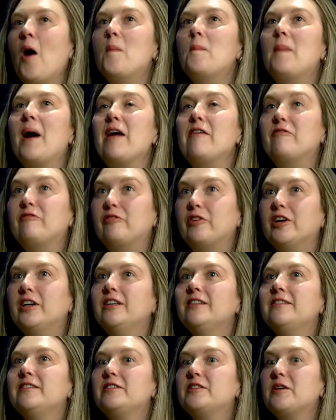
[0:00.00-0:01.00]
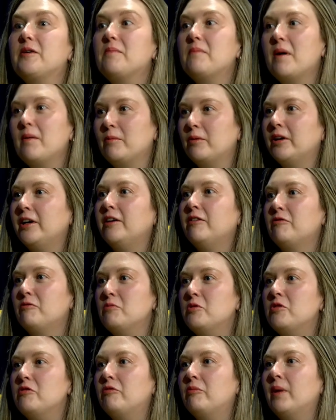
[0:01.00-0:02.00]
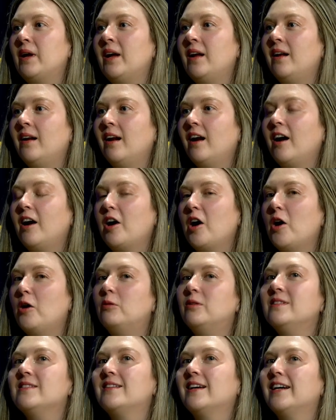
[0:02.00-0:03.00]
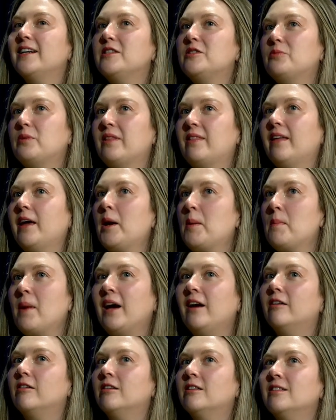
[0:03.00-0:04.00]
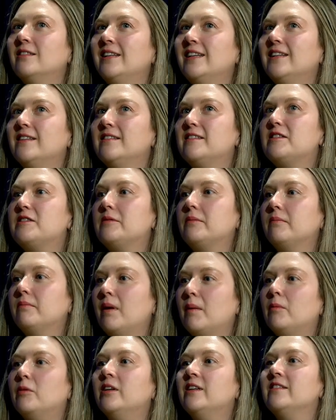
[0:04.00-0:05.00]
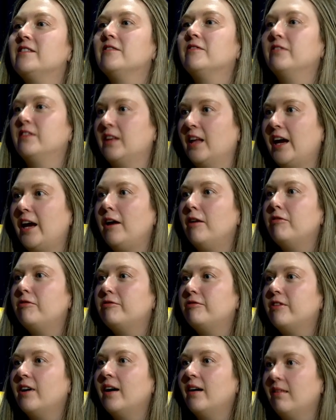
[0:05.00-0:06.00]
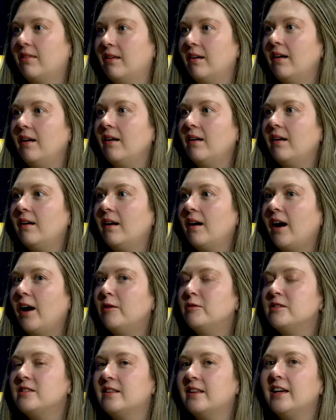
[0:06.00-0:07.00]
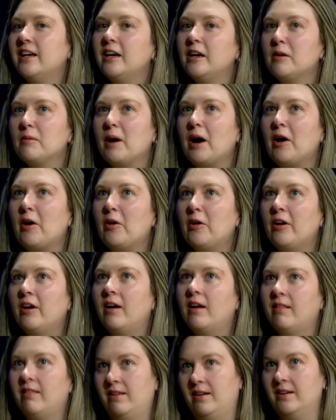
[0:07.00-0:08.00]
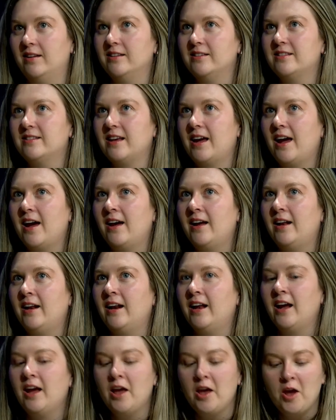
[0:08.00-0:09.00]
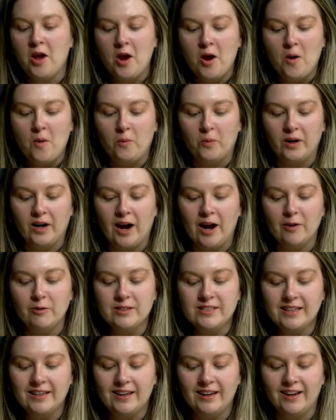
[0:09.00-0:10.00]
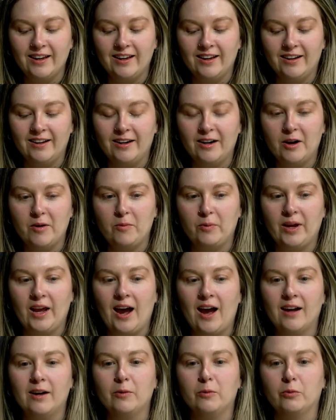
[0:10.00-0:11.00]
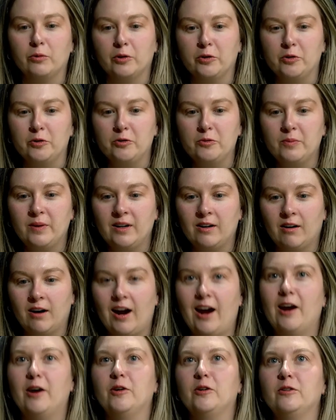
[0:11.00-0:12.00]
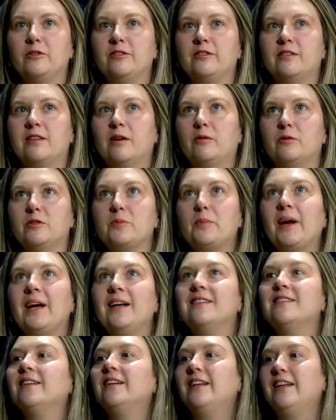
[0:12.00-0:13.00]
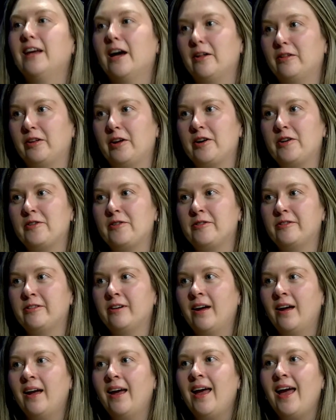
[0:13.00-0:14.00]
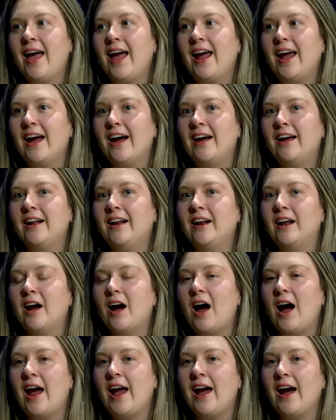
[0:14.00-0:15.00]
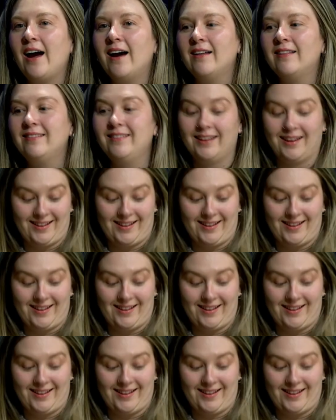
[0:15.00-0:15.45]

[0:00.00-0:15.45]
My first memory of movement coincides with like my earliest memories of life, I think. I was thinking about this, and when I was a kid, we had a room in our house that was painted yellow, and I had